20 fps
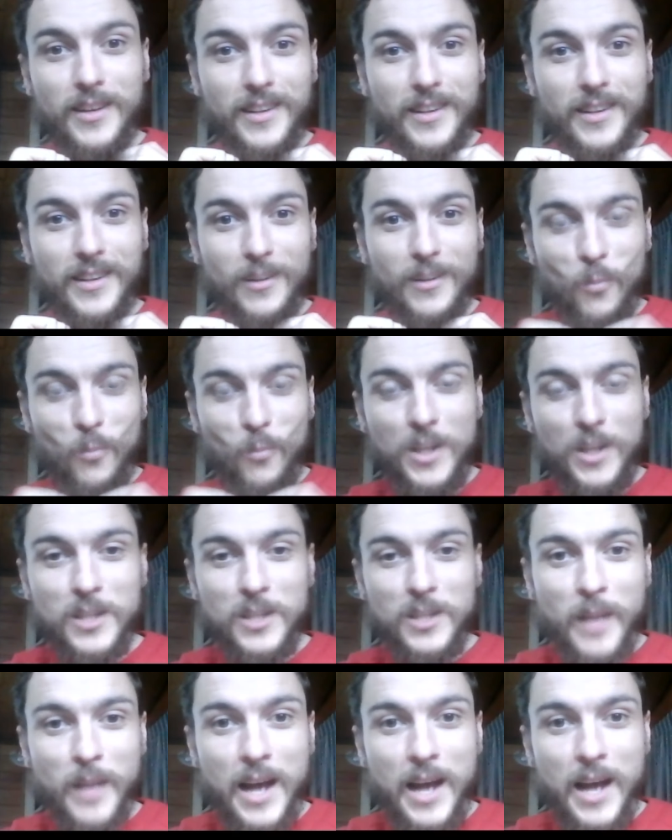went to the
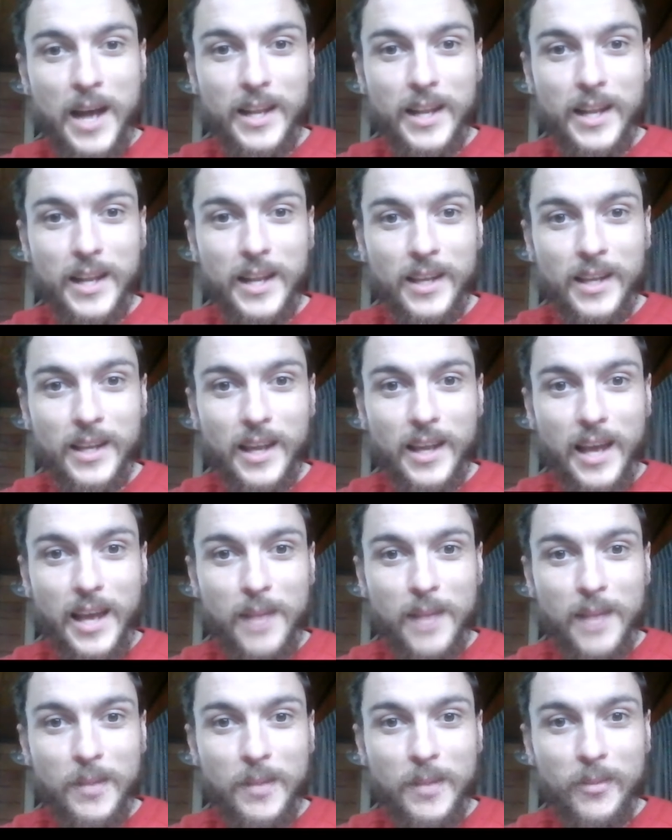party,
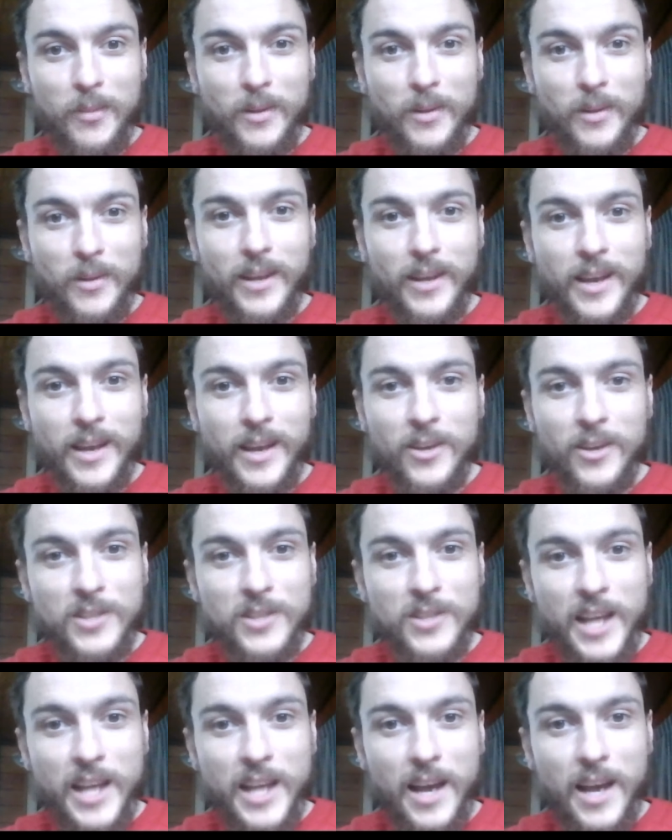and people were like, hey, who's
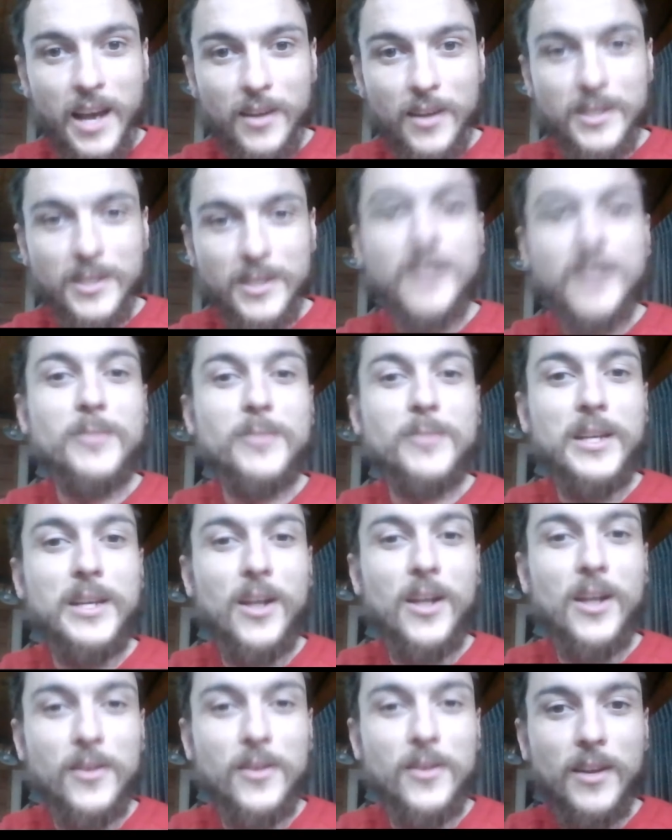that? And I was like, it's
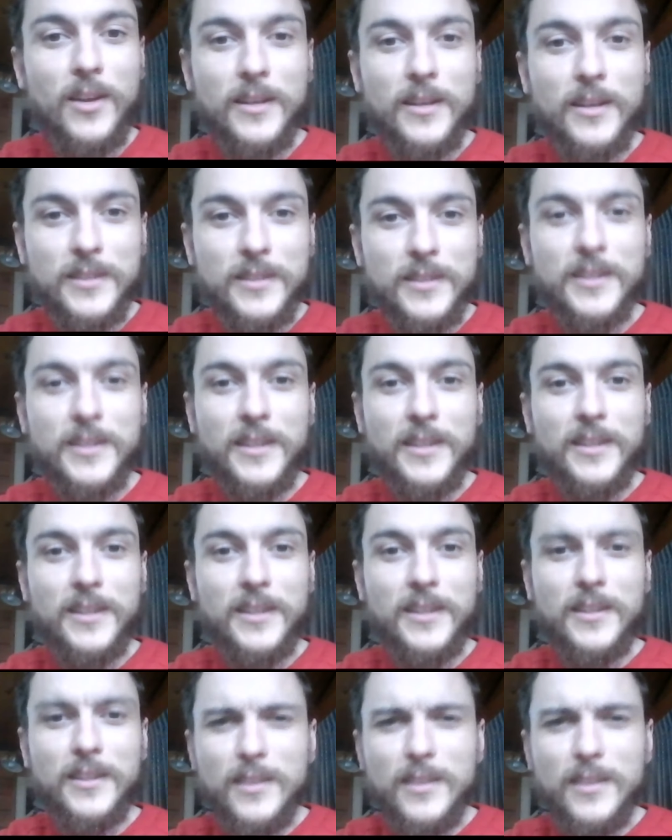Milo. And they're like,
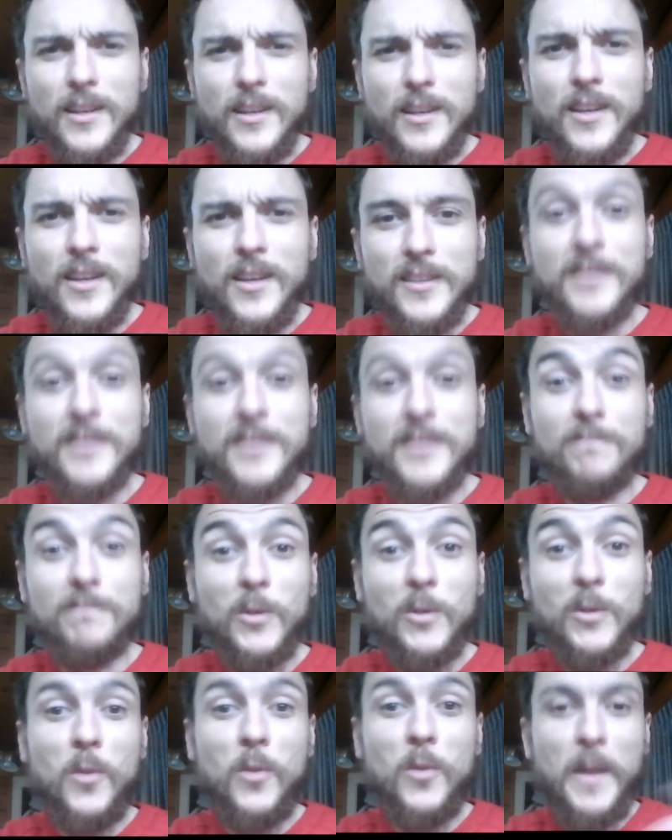oh, hey,
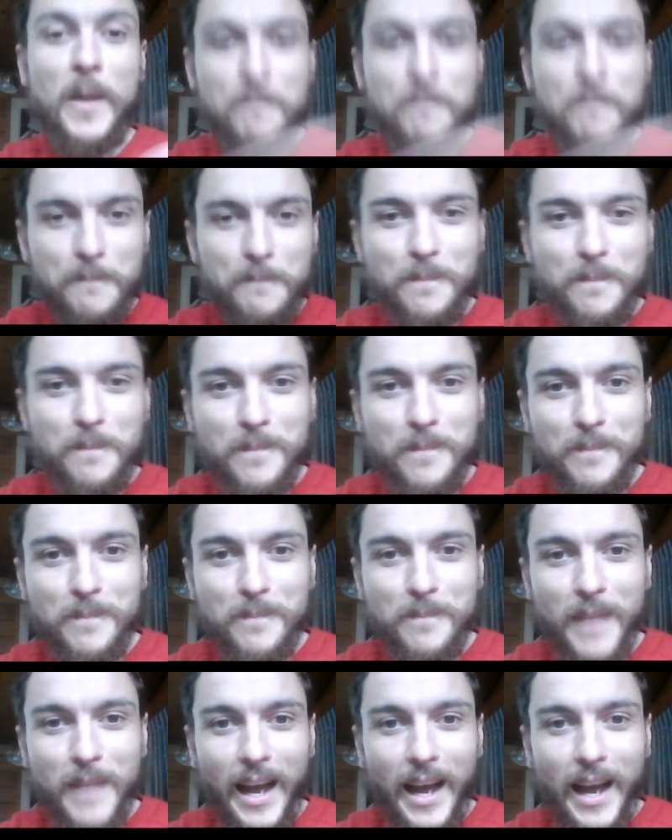cool, man.
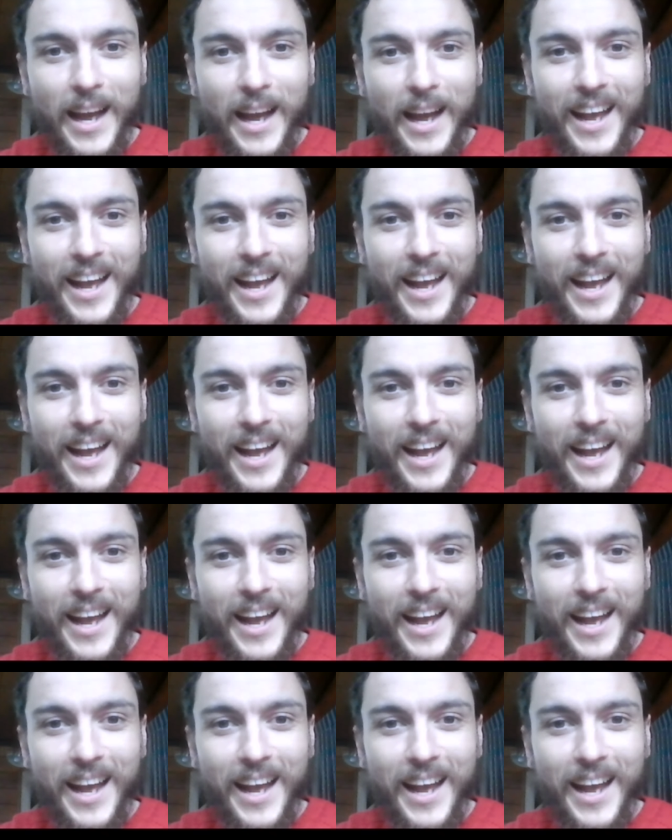Uh,